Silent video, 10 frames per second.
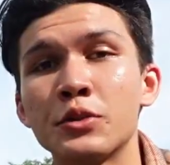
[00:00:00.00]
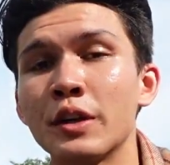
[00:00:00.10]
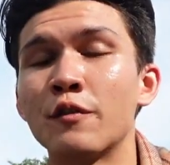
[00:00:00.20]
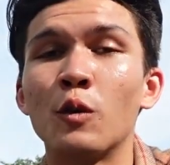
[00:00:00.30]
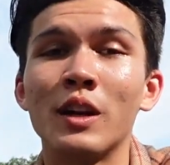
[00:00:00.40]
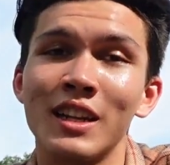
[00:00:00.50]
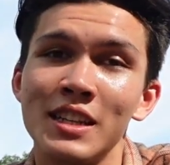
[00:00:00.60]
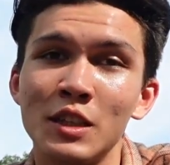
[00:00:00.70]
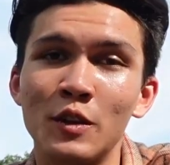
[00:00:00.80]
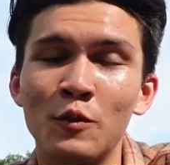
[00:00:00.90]
straightforward and
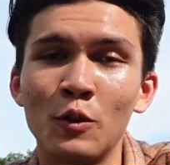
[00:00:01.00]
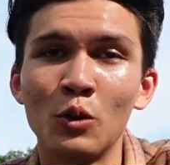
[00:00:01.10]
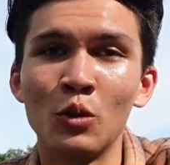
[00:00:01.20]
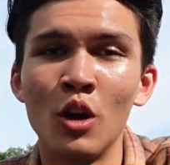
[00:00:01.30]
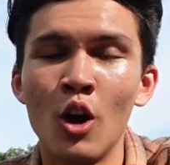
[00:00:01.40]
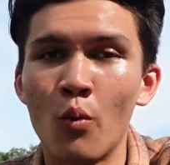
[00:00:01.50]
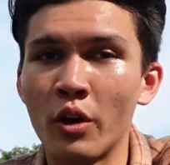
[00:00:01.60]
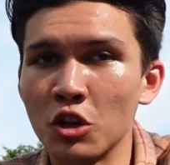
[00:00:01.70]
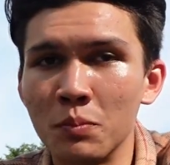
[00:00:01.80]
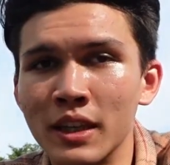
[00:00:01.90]
easy to follow.
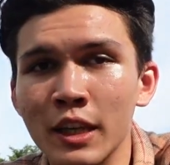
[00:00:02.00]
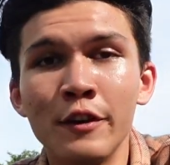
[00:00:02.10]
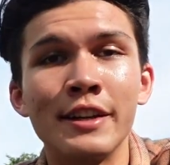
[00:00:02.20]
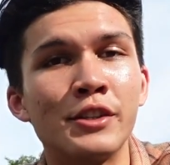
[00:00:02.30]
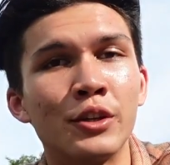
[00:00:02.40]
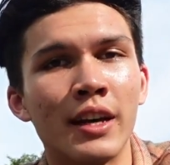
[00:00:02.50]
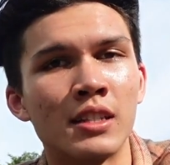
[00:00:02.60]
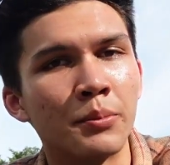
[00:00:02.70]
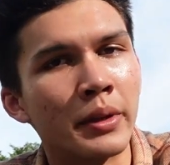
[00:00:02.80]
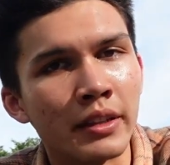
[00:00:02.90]
What you'll be given is your
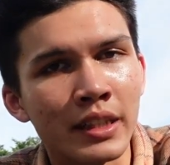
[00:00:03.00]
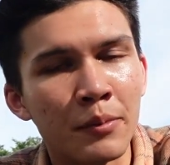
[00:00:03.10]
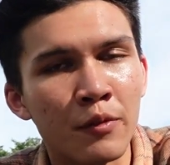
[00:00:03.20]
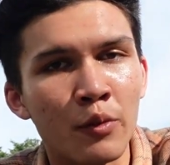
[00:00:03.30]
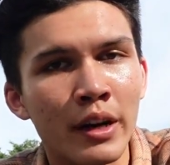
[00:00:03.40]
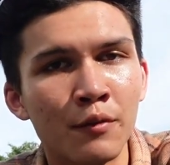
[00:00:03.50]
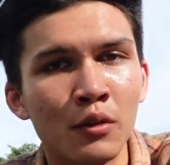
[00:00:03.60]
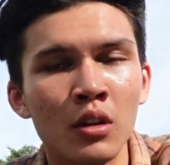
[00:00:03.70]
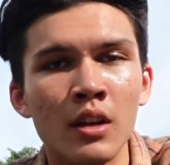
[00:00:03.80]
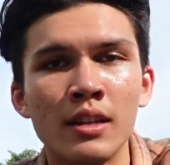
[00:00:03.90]
estimated time of
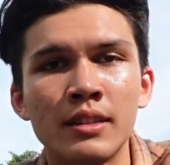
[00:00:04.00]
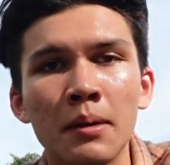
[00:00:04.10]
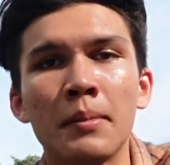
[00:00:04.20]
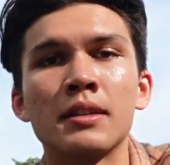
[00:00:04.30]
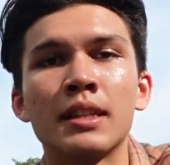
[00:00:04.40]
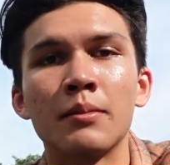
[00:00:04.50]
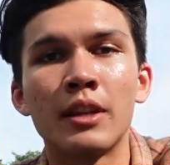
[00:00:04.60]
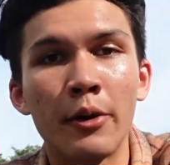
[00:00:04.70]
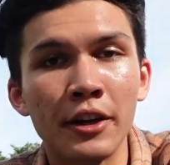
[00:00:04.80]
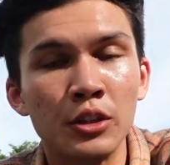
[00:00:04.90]
arrival, step-by-step
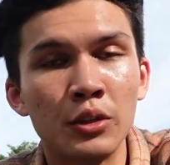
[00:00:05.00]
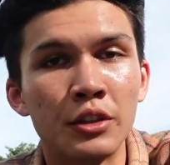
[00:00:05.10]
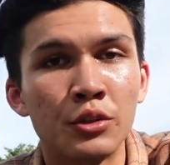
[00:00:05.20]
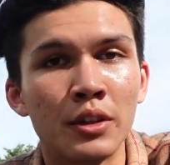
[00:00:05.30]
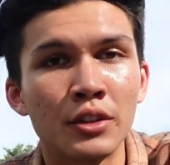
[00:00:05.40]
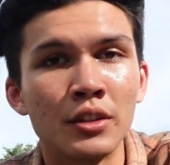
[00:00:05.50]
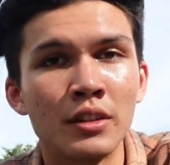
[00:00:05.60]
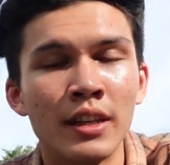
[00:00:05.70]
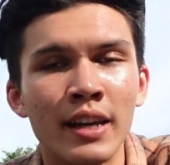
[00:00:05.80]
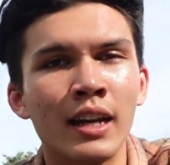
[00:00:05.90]
directional
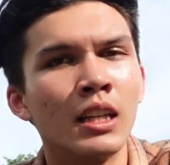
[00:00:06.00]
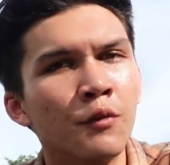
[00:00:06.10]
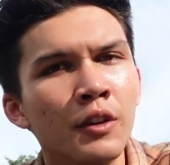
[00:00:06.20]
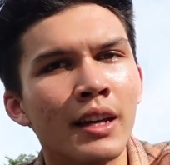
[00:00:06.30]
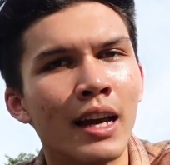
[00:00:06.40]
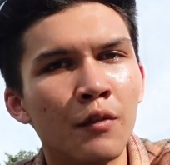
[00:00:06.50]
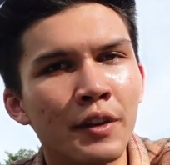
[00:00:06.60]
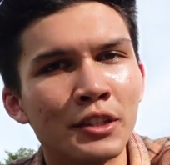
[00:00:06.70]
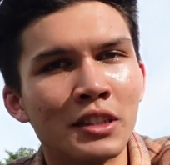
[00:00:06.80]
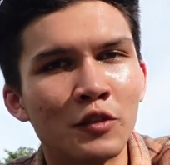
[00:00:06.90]
instructions, and even
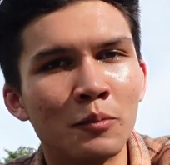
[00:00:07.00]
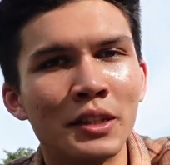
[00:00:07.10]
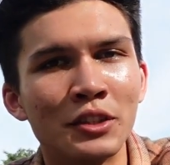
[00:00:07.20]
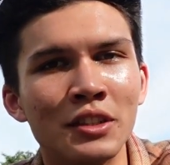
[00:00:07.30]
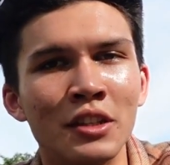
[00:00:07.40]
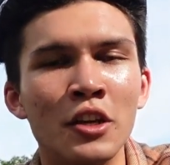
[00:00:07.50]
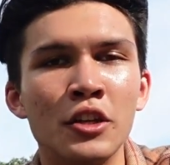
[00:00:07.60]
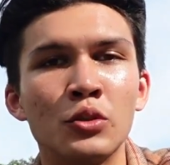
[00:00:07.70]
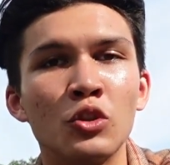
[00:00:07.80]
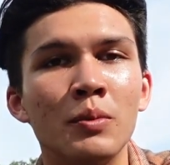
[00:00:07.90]
elevation information.
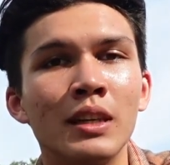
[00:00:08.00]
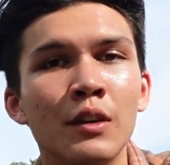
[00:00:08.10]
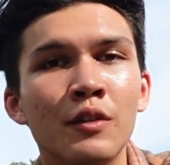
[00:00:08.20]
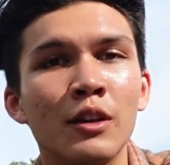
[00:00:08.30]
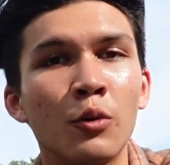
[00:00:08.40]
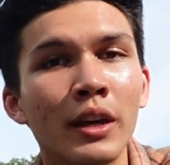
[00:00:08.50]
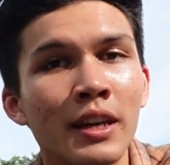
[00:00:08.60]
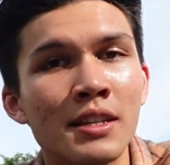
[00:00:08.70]
So you'll be given a quick